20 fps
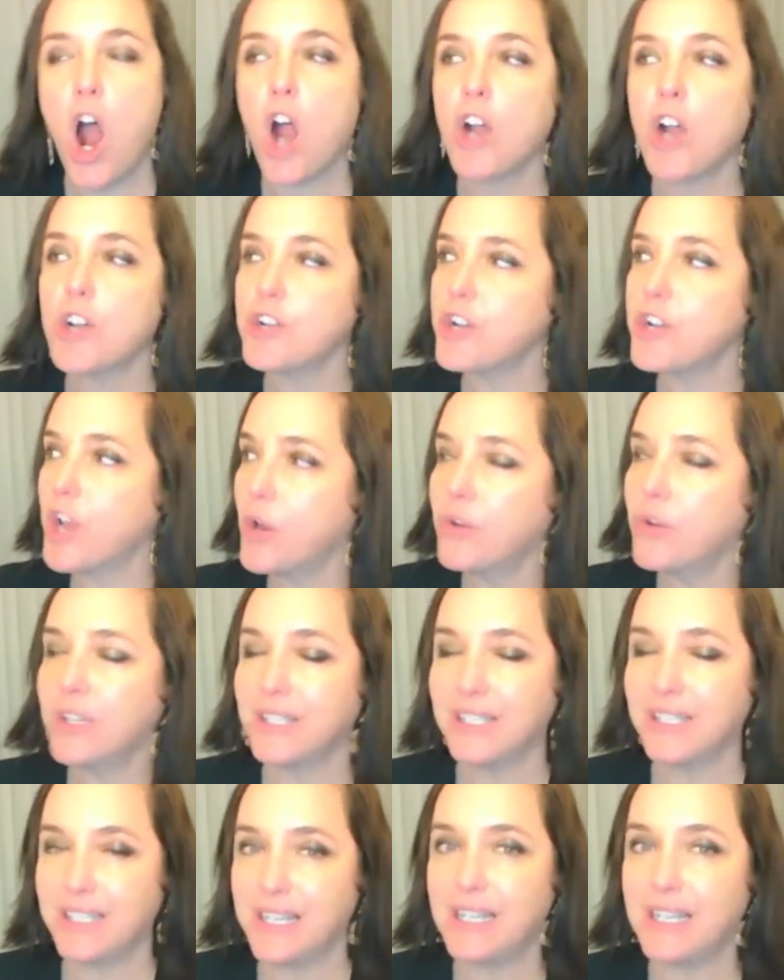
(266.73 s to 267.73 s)
are
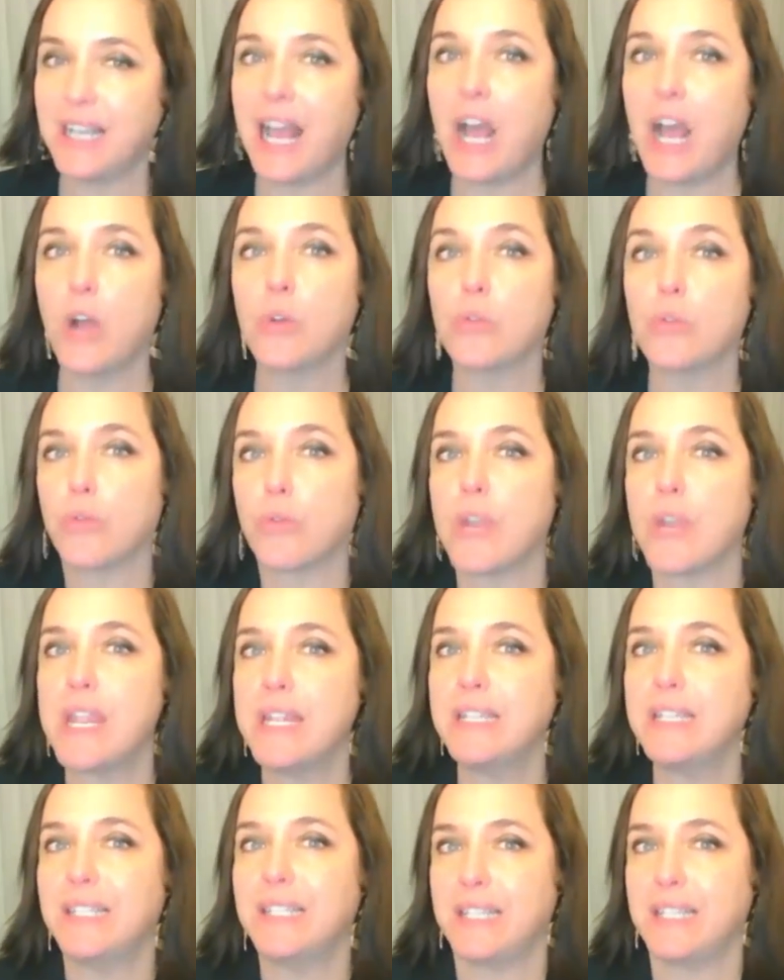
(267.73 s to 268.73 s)
noticing how
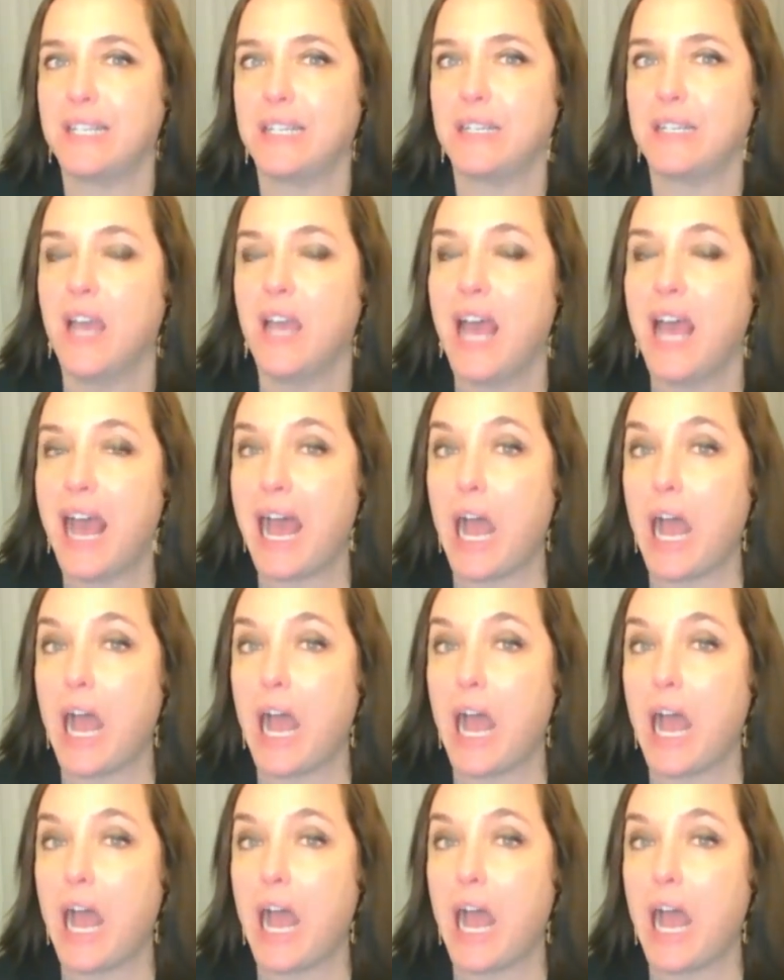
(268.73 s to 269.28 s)
crazy